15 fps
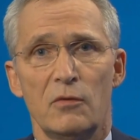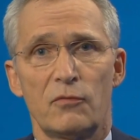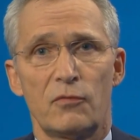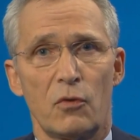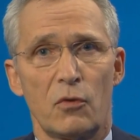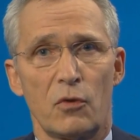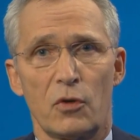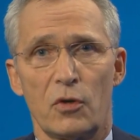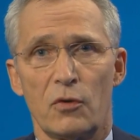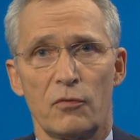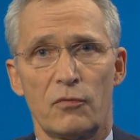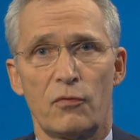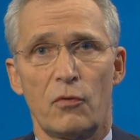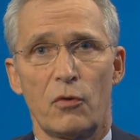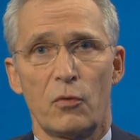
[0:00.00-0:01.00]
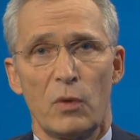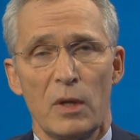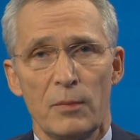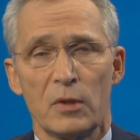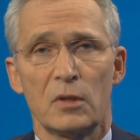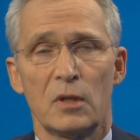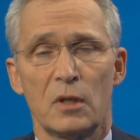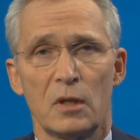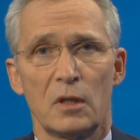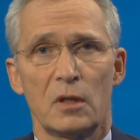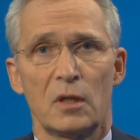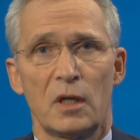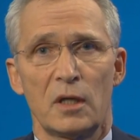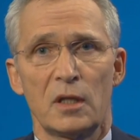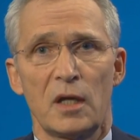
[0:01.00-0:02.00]
for women
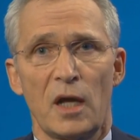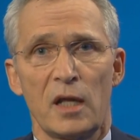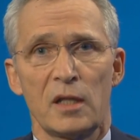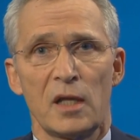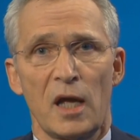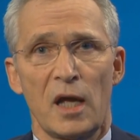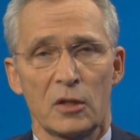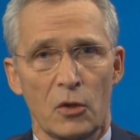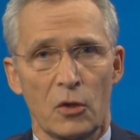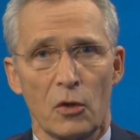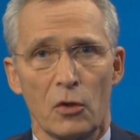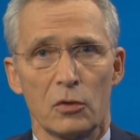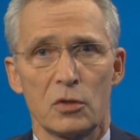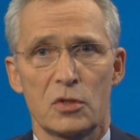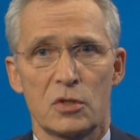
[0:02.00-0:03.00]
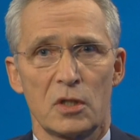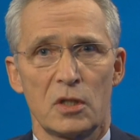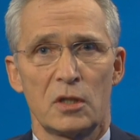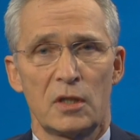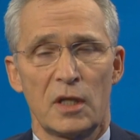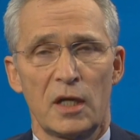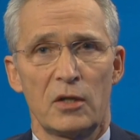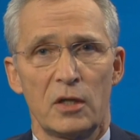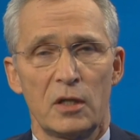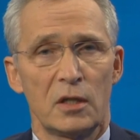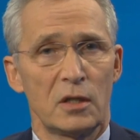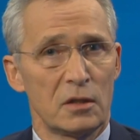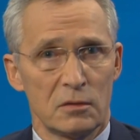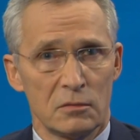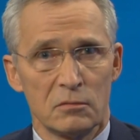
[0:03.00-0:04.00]
and girls, their
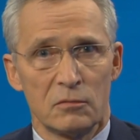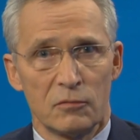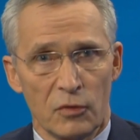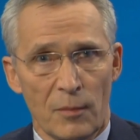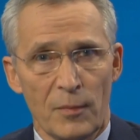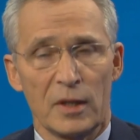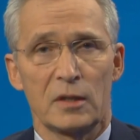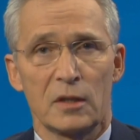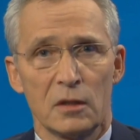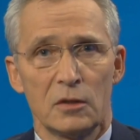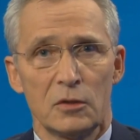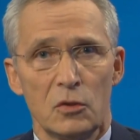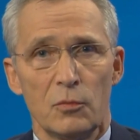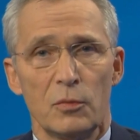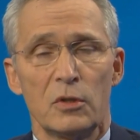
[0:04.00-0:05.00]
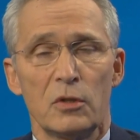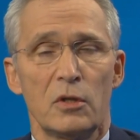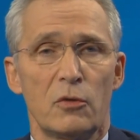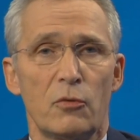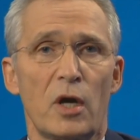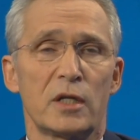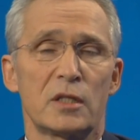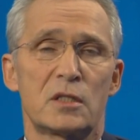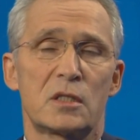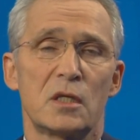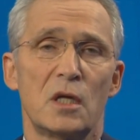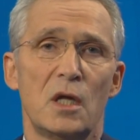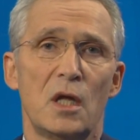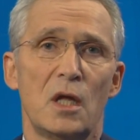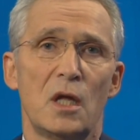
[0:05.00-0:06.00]
fundamental human rights.
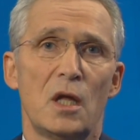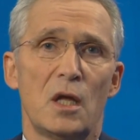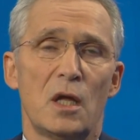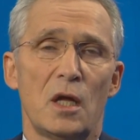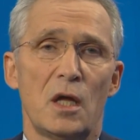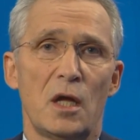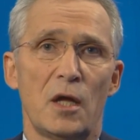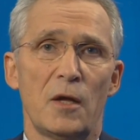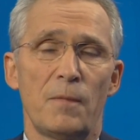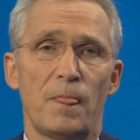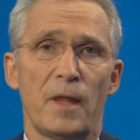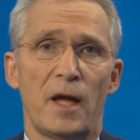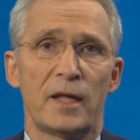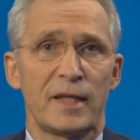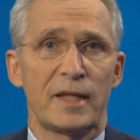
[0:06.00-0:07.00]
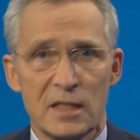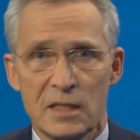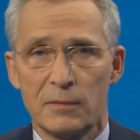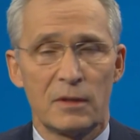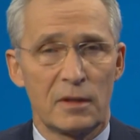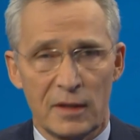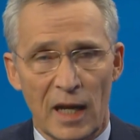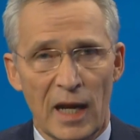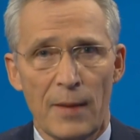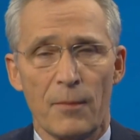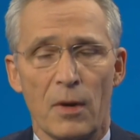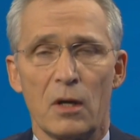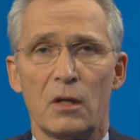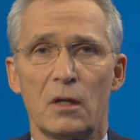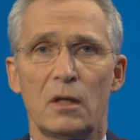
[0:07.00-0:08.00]
And that's a
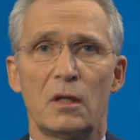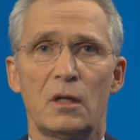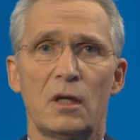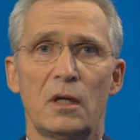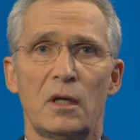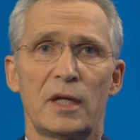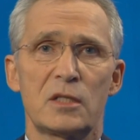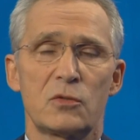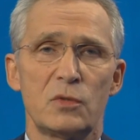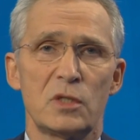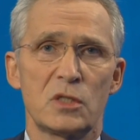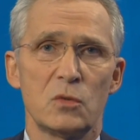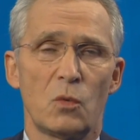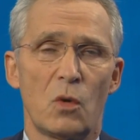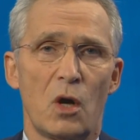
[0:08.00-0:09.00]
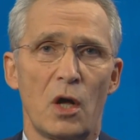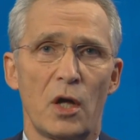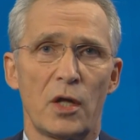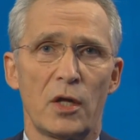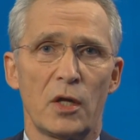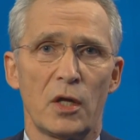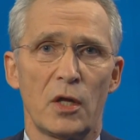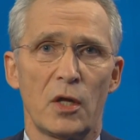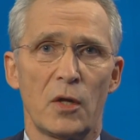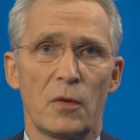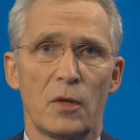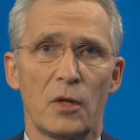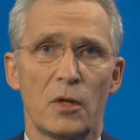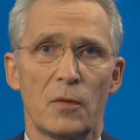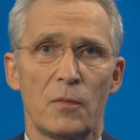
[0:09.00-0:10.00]
dilemma, and that's the reason why
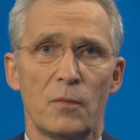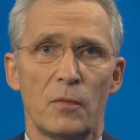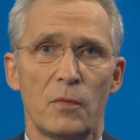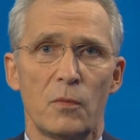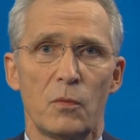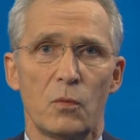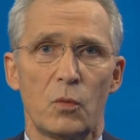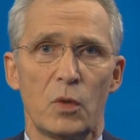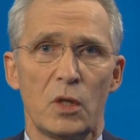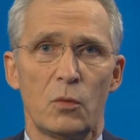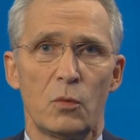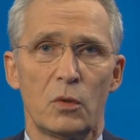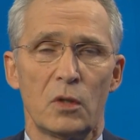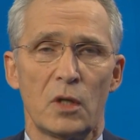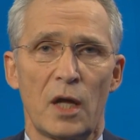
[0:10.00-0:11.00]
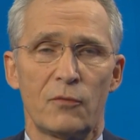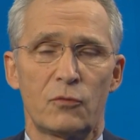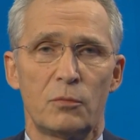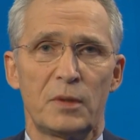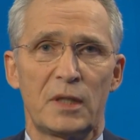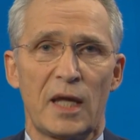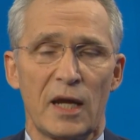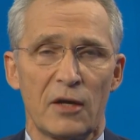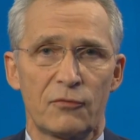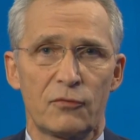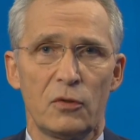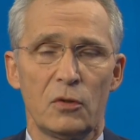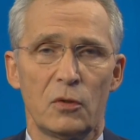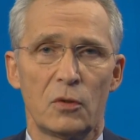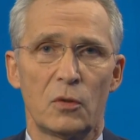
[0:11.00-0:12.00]
we have to be
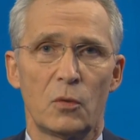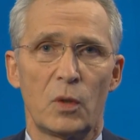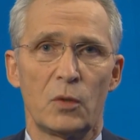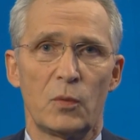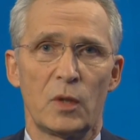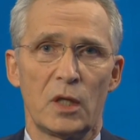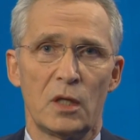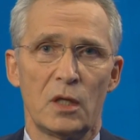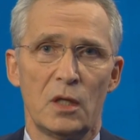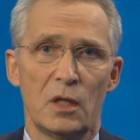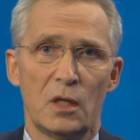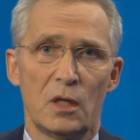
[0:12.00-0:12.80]
careful when we